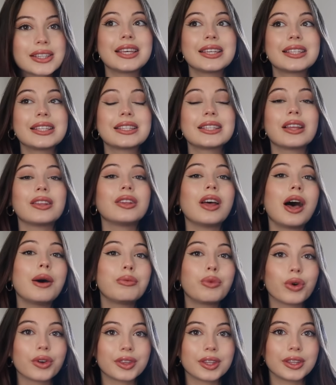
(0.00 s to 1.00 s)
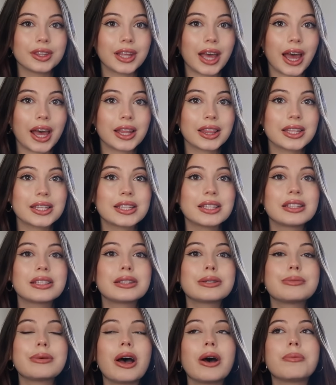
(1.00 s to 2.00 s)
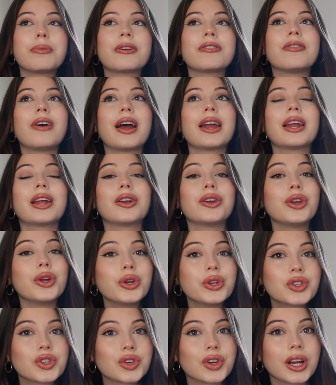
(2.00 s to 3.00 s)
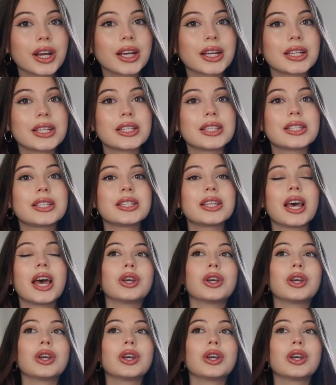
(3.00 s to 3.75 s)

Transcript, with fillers: this is a lot more than that this is about providing nutrients